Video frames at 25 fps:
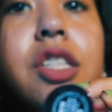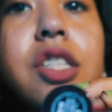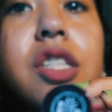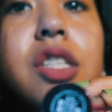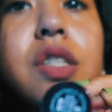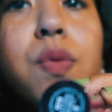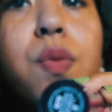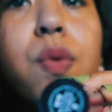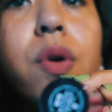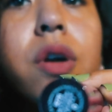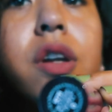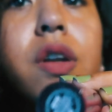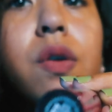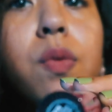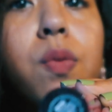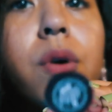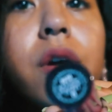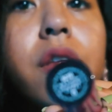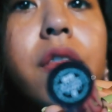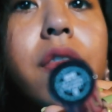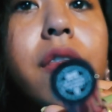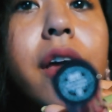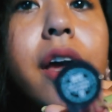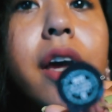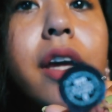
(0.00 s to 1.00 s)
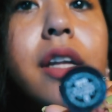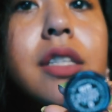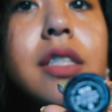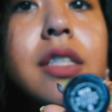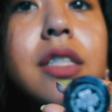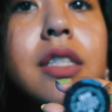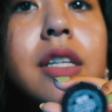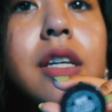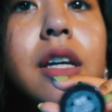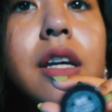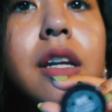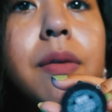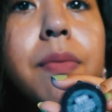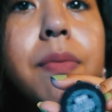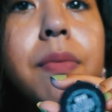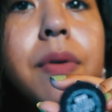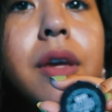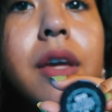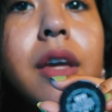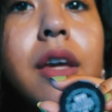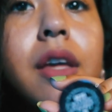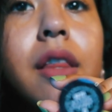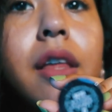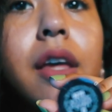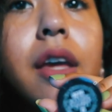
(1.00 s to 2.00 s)
I just wanted one that's going to
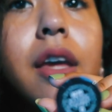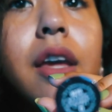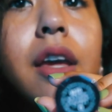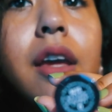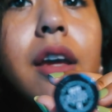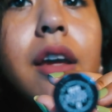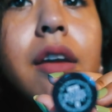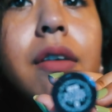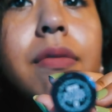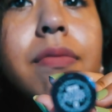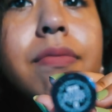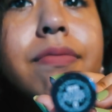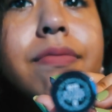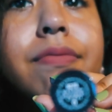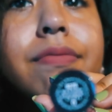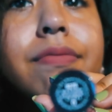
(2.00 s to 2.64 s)
be like